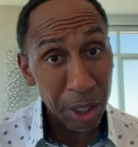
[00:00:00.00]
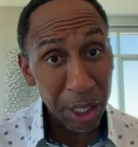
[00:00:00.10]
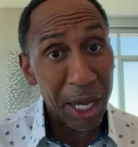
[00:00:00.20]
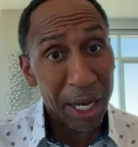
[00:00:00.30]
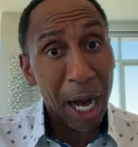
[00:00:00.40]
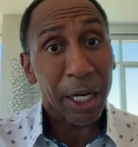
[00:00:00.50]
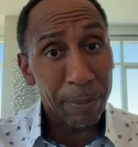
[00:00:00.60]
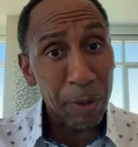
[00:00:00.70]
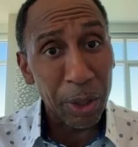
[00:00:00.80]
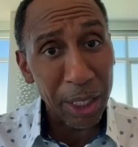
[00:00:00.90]
in our
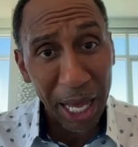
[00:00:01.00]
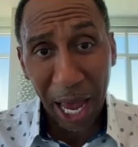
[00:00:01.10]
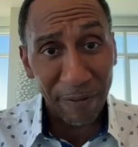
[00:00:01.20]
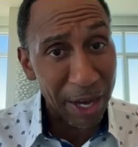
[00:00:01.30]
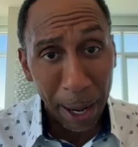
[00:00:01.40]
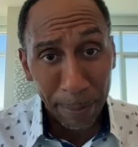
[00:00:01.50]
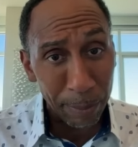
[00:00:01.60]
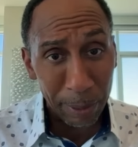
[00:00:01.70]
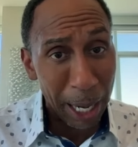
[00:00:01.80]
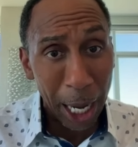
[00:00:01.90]
community have. Not
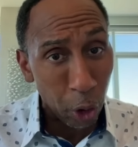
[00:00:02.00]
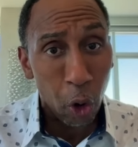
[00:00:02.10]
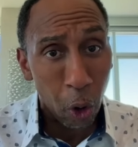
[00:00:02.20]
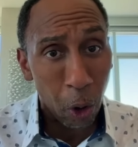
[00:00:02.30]
all.